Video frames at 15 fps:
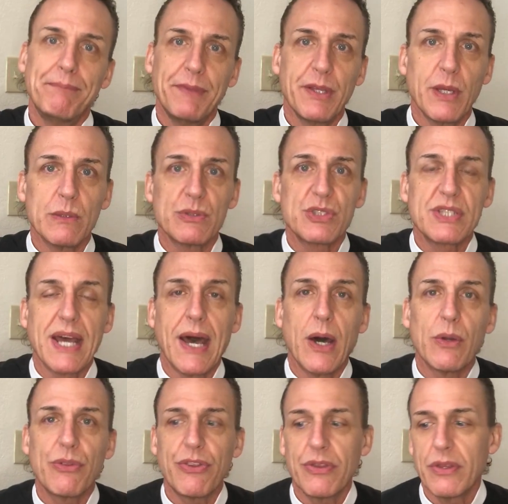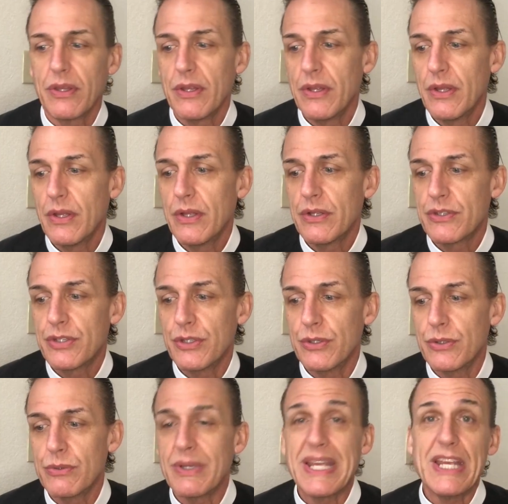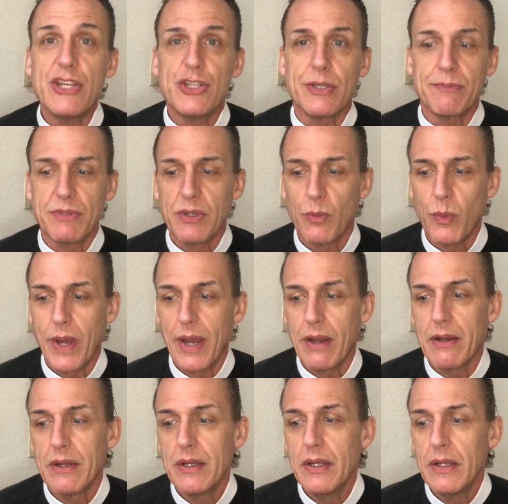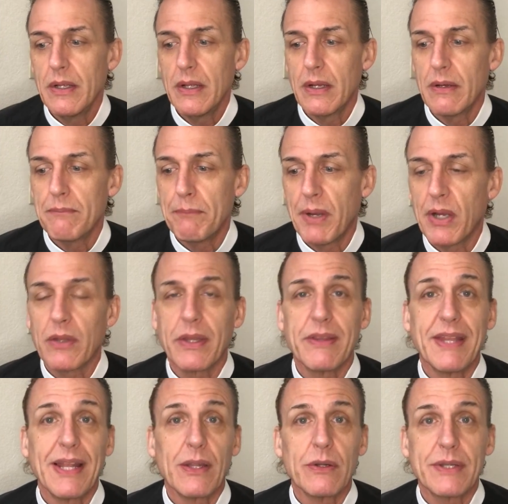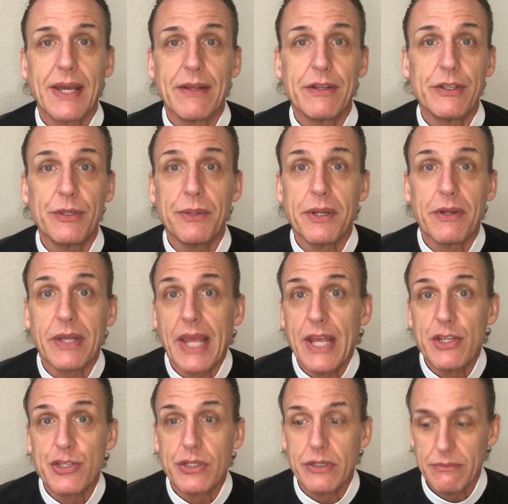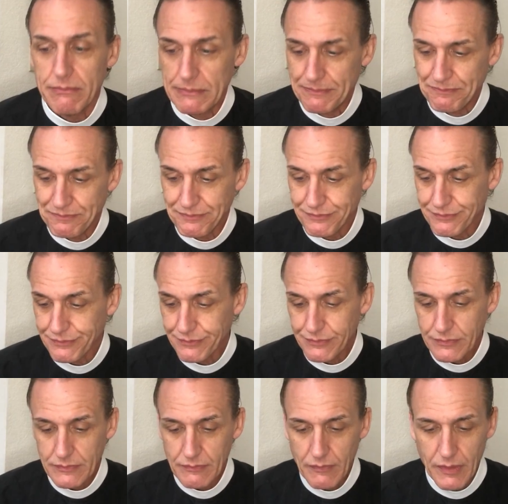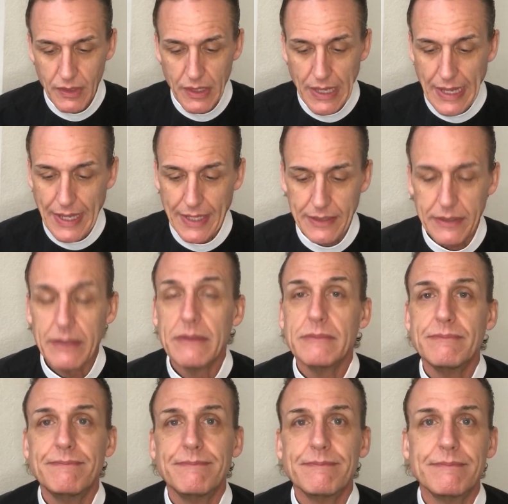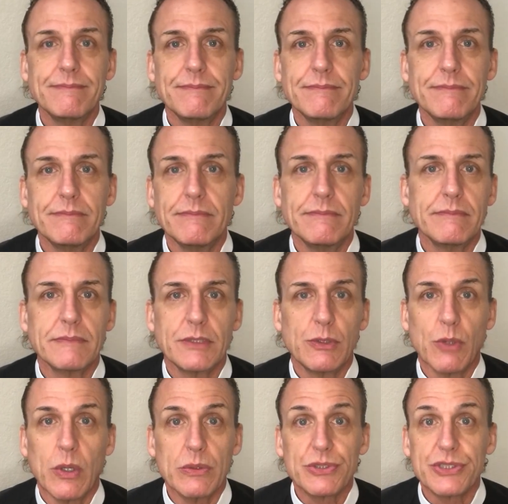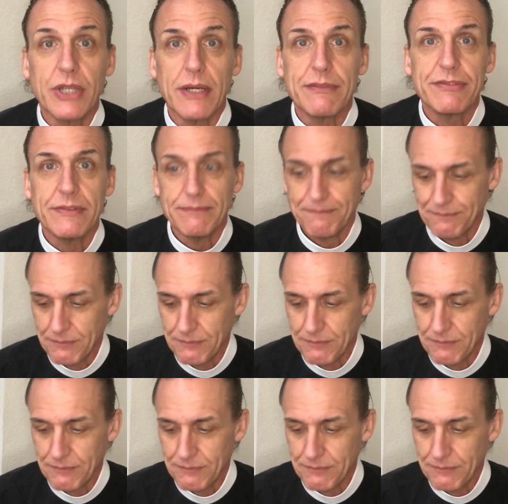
You go south to Egypt, where apparently they learned how to do irrigation and grow stuff.